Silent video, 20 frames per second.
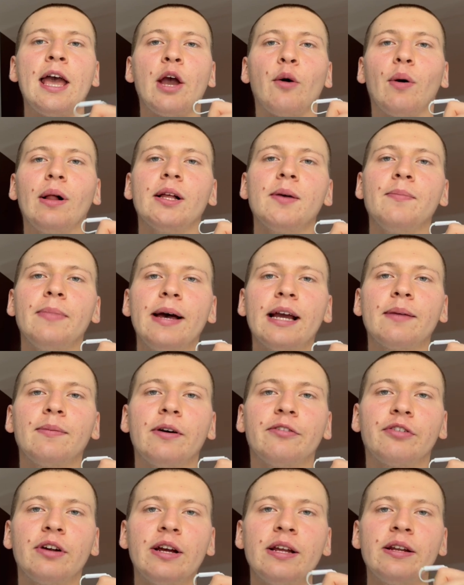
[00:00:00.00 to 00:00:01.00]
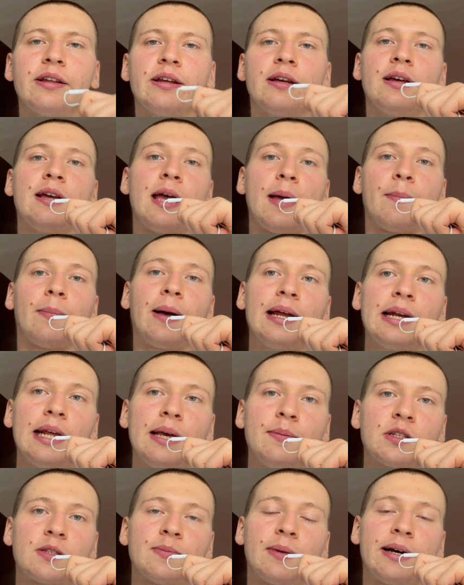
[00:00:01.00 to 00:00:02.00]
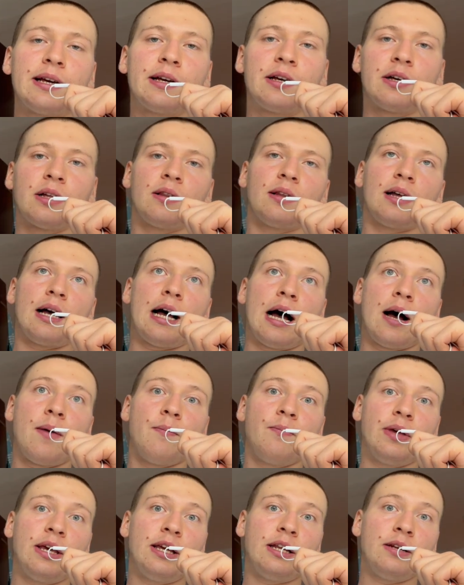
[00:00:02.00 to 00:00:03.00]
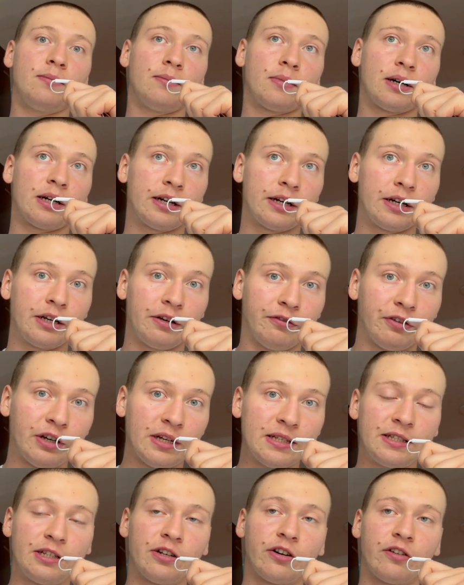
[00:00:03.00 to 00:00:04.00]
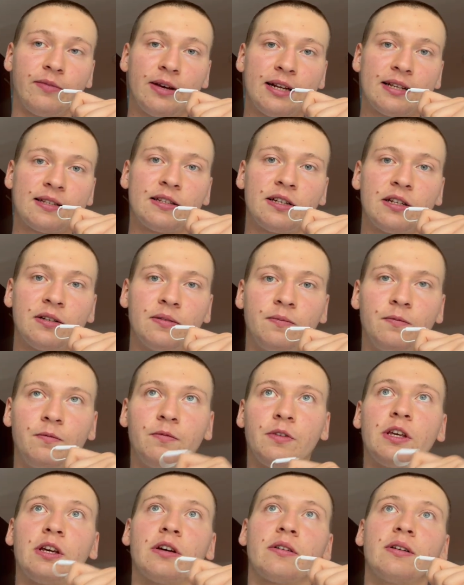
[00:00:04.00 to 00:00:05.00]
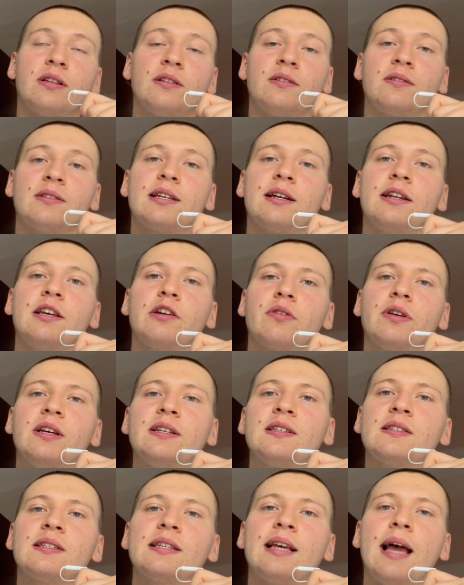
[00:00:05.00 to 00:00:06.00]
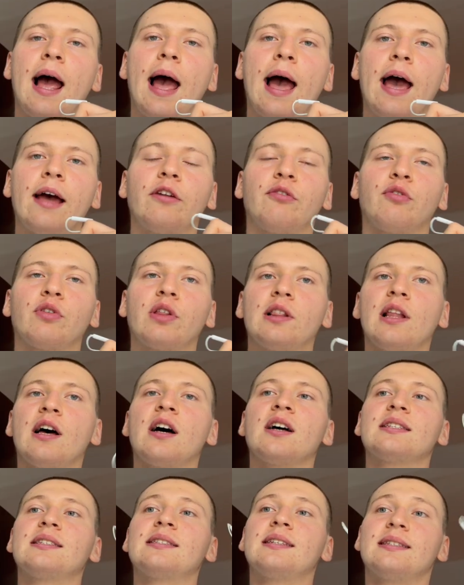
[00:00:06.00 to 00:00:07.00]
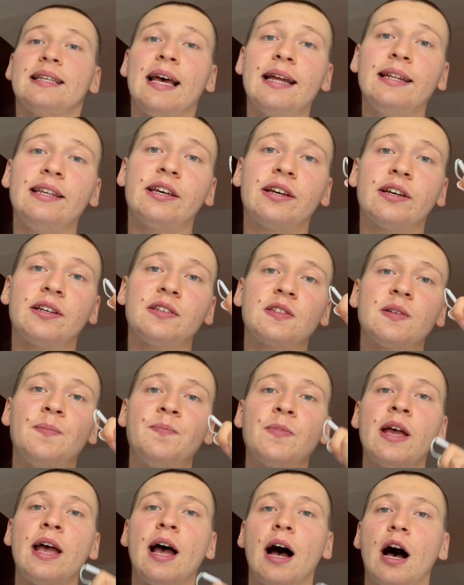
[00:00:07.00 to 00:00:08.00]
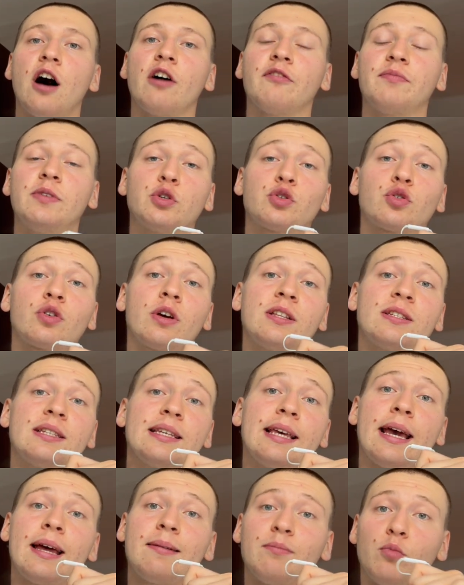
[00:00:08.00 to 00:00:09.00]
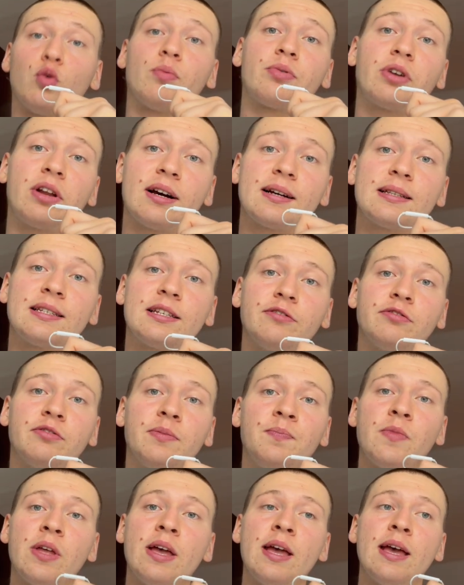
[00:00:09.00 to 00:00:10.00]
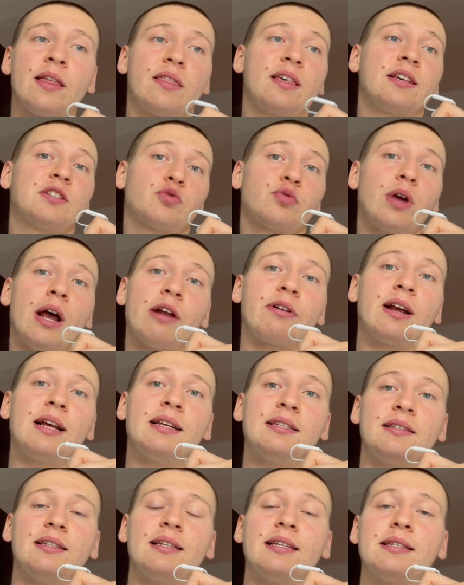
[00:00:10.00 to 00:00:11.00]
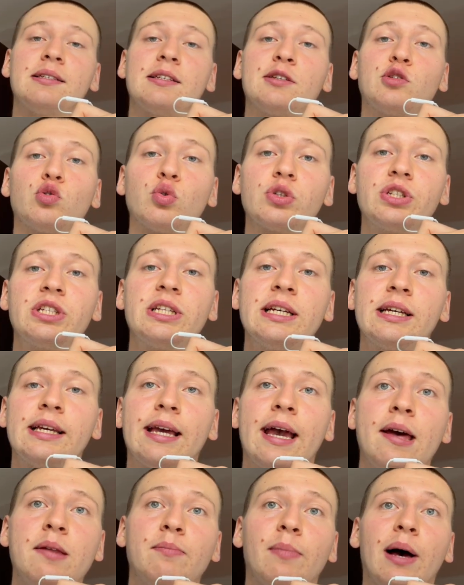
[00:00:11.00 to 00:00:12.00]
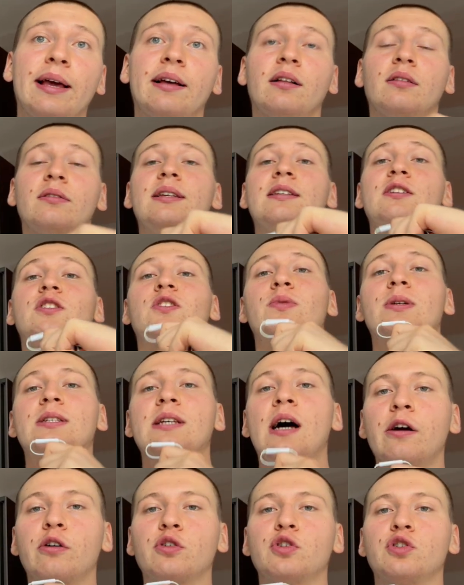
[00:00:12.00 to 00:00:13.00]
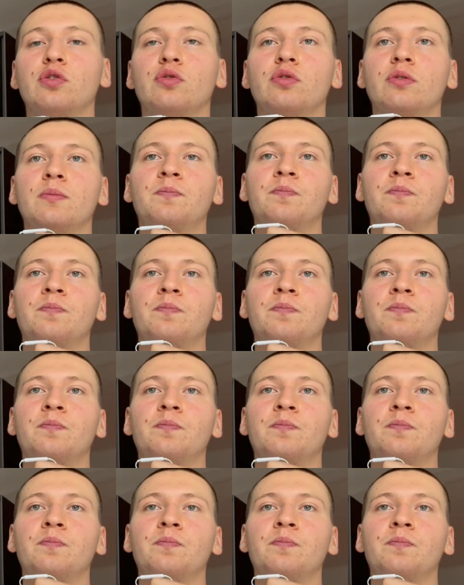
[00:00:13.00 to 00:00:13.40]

Welcome back, my friend. My name is Michael. I'm in my first year of medicine here in sunny Greece, and for the last 10 years, I've been trying to get more productive. This rat race is exhausting, and Michael needs to retire soon.